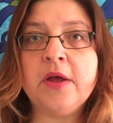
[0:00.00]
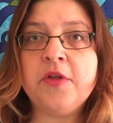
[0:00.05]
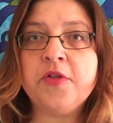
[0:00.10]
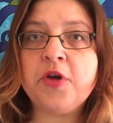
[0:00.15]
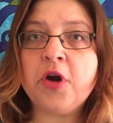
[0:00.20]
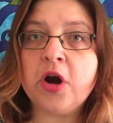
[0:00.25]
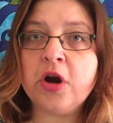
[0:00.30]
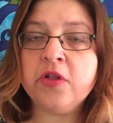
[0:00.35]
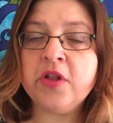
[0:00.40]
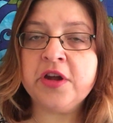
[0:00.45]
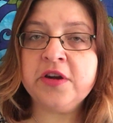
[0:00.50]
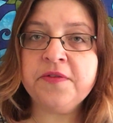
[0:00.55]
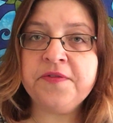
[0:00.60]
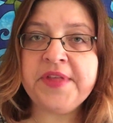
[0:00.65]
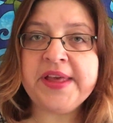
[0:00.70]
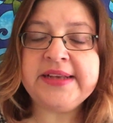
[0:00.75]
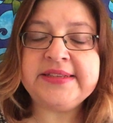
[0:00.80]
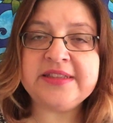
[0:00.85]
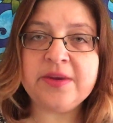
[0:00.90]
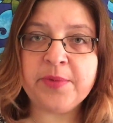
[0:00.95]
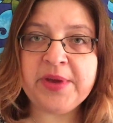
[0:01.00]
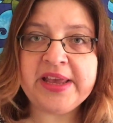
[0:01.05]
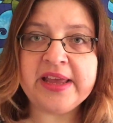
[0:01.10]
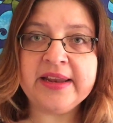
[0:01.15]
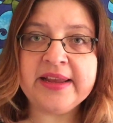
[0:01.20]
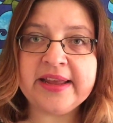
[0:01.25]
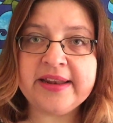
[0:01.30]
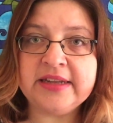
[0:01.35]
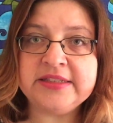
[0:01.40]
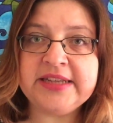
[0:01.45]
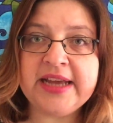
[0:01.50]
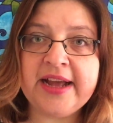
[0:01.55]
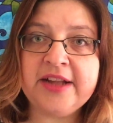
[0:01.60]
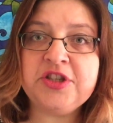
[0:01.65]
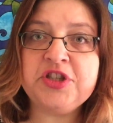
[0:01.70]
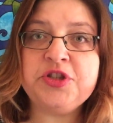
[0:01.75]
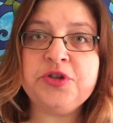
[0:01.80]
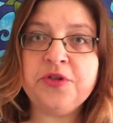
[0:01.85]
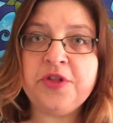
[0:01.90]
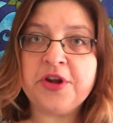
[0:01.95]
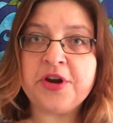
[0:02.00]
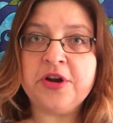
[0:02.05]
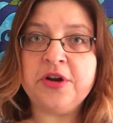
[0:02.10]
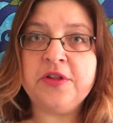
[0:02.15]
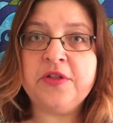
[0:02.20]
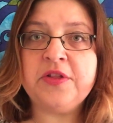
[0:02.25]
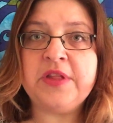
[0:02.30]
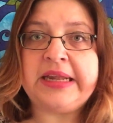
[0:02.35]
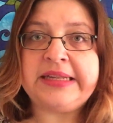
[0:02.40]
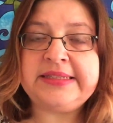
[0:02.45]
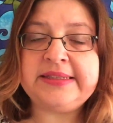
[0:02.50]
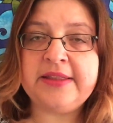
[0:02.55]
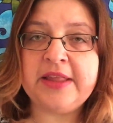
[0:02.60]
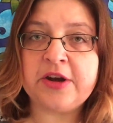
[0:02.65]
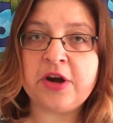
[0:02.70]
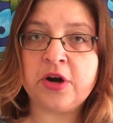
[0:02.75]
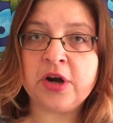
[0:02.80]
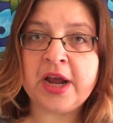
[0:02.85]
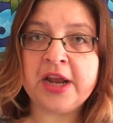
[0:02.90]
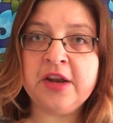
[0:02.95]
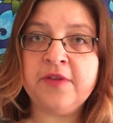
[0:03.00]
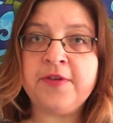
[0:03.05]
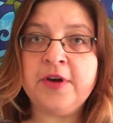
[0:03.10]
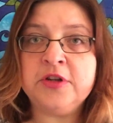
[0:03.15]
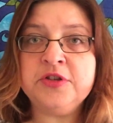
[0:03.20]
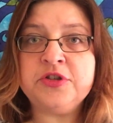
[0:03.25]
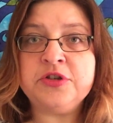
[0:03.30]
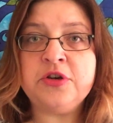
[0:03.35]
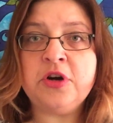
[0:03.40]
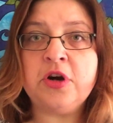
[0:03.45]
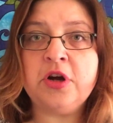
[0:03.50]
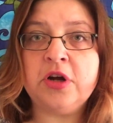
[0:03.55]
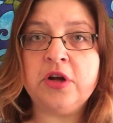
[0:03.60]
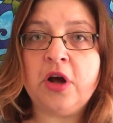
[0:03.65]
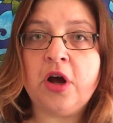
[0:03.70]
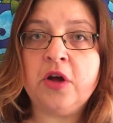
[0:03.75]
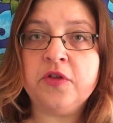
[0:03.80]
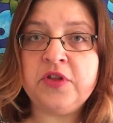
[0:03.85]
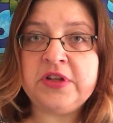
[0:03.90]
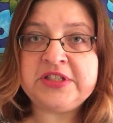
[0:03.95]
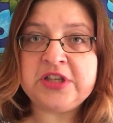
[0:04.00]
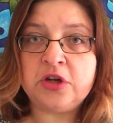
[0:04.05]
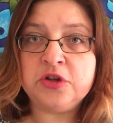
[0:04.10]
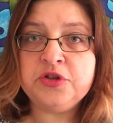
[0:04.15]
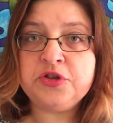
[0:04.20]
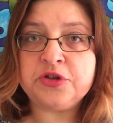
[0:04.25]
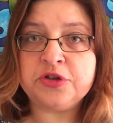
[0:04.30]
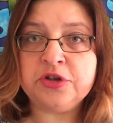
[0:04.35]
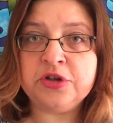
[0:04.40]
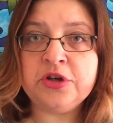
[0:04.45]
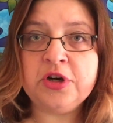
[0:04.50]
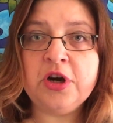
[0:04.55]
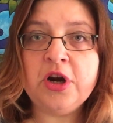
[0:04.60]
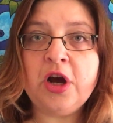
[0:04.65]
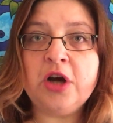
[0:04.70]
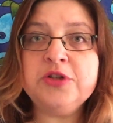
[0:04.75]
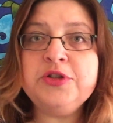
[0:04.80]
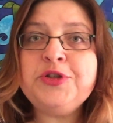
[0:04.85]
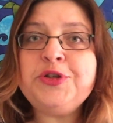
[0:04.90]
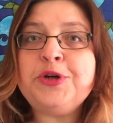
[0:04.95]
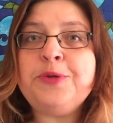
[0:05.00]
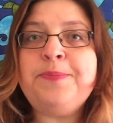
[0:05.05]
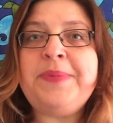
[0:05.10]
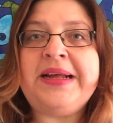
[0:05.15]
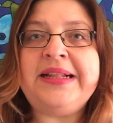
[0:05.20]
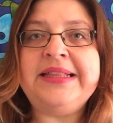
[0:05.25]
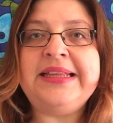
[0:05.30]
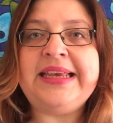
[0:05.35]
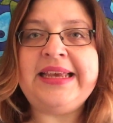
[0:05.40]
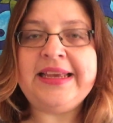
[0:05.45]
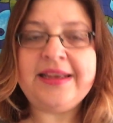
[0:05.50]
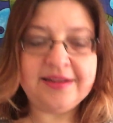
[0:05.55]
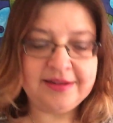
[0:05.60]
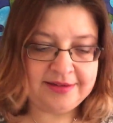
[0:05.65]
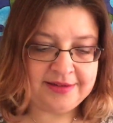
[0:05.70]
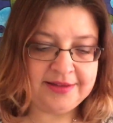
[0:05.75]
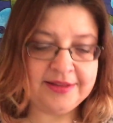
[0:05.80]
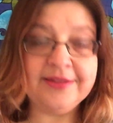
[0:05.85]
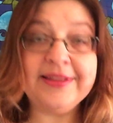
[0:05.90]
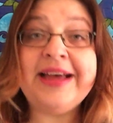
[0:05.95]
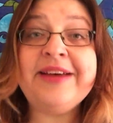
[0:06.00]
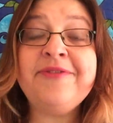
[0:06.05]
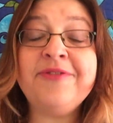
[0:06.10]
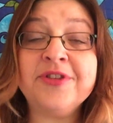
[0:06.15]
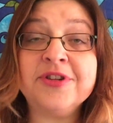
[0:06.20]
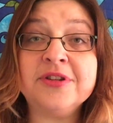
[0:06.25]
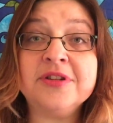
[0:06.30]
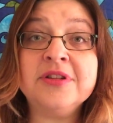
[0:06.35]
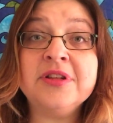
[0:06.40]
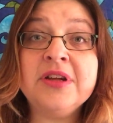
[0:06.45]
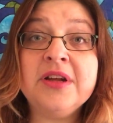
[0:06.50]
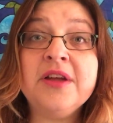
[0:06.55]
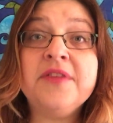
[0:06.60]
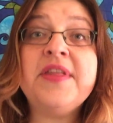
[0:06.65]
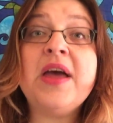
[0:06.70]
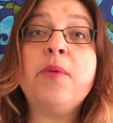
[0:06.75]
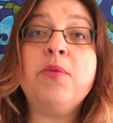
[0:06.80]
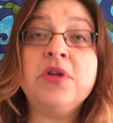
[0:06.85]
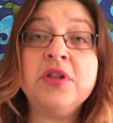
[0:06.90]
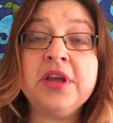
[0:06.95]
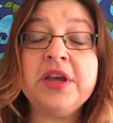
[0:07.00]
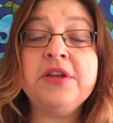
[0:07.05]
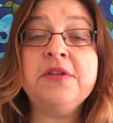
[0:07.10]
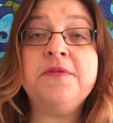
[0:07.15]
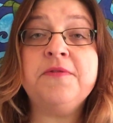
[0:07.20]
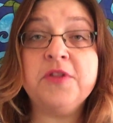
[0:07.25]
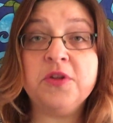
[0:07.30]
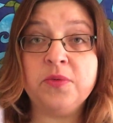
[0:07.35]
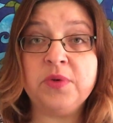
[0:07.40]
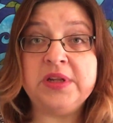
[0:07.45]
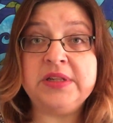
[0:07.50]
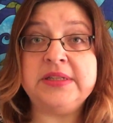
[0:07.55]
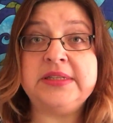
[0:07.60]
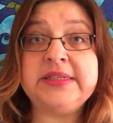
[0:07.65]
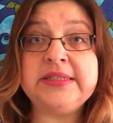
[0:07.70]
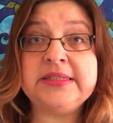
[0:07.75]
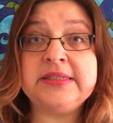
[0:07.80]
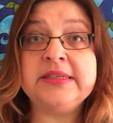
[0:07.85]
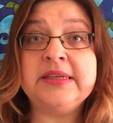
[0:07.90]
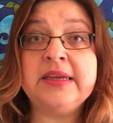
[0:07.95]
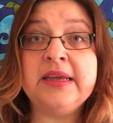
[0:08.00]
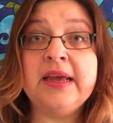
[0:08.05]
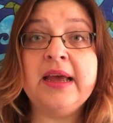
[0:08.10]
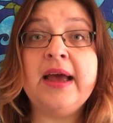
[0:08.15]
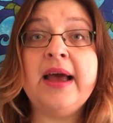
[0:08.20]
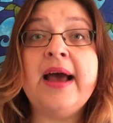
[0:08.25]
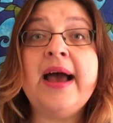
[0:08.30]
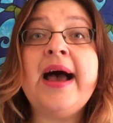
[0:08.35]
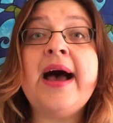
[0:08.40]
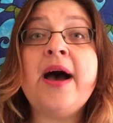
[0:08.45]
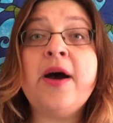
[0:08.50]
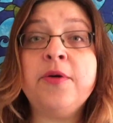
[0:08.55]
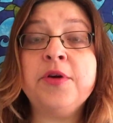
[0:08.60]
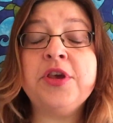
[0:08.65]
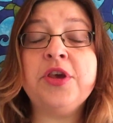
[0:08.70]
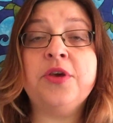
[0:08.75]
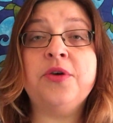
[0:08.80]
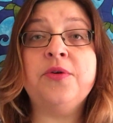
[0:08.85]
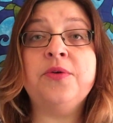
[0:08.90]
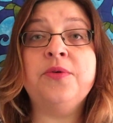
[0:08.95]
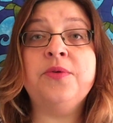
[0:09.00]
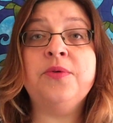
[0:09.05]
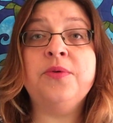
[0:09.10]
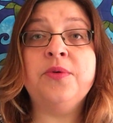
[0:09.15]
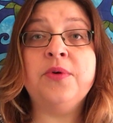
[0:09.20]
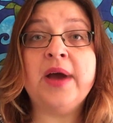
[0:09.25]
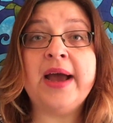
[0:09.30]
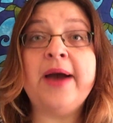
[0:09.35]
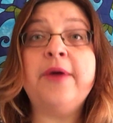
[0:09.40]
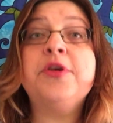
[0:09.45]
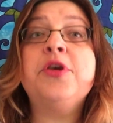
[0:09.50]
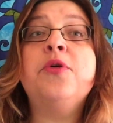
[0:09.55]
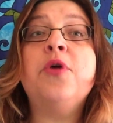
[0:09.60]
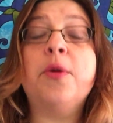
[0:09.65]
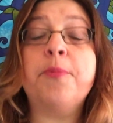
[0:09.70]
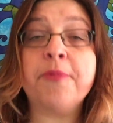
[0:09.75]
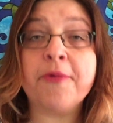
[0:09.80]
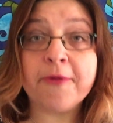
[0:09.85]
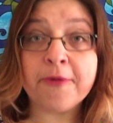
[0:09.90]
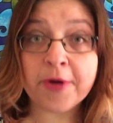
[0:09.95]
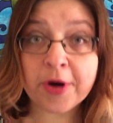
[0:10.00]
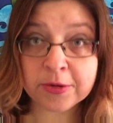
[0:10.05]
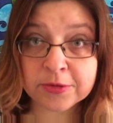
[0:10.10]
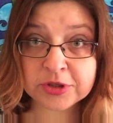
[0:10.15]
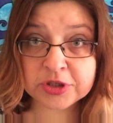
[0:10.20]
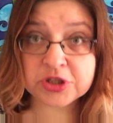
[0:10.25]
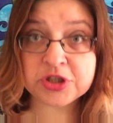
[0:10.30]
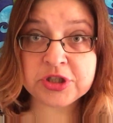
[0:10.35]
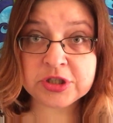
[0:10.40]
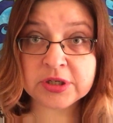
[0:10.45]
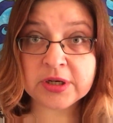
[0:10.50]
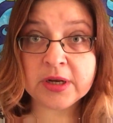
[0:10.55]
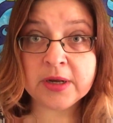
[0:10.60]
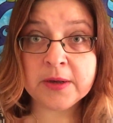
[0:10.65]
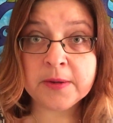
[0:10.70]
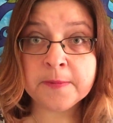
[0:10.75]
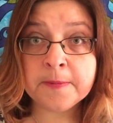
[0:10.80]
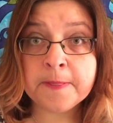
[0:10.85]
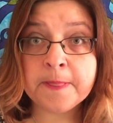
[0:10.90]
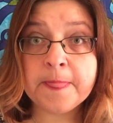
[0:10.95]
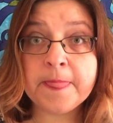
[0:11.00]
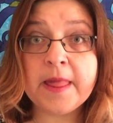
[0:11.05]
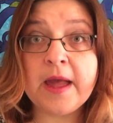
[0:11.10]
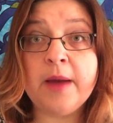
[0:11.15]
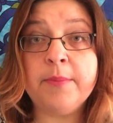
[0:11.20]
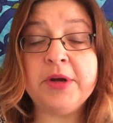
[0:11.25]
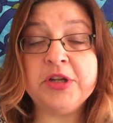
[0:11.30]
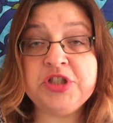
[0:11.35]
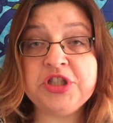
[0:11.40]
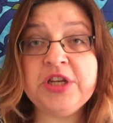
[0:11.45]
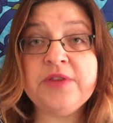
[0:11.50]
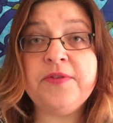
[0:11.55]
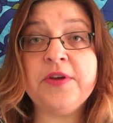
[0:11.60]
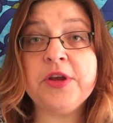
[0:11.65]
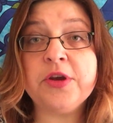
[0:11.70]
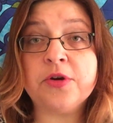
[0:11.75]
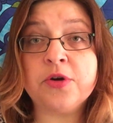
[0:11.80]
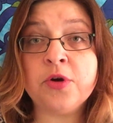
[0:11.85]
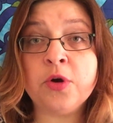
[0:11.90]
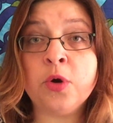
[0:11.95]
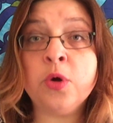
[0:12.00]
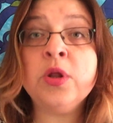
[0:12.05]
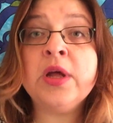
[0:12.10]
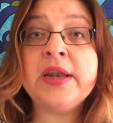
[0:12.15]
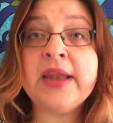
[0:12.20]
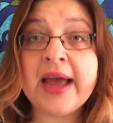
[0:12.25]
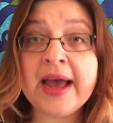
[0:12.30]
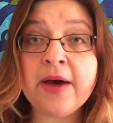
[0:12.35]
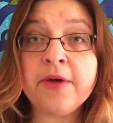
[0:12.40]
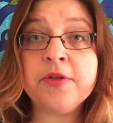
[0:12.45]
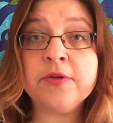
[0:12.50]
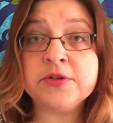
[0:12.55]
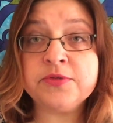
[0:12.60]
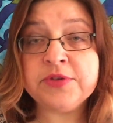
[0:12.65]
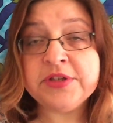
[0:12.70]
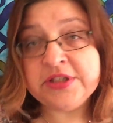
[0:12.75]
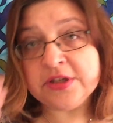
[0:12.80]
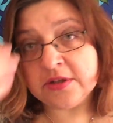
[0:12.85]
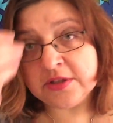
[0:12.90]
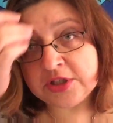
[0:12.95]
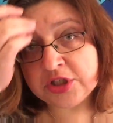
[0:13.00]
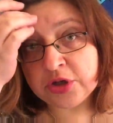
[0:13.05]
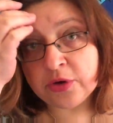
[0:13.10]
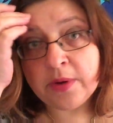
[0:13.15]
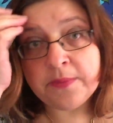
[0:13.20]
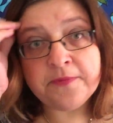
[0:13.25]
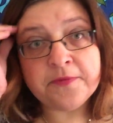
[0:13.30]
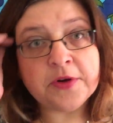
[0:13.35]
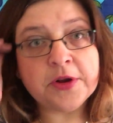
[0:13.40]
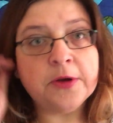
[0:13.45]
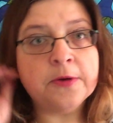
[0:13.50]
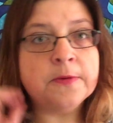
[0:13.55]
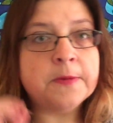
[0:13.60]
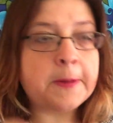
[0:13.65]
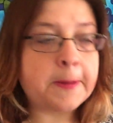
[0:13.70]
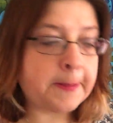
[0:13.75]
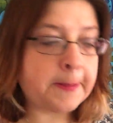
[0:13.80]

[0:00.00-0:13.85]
There are a lot of things that we can get attached to that are kind of on this underbelly level that will influence how you approach achieving your goal and how those results show up for you.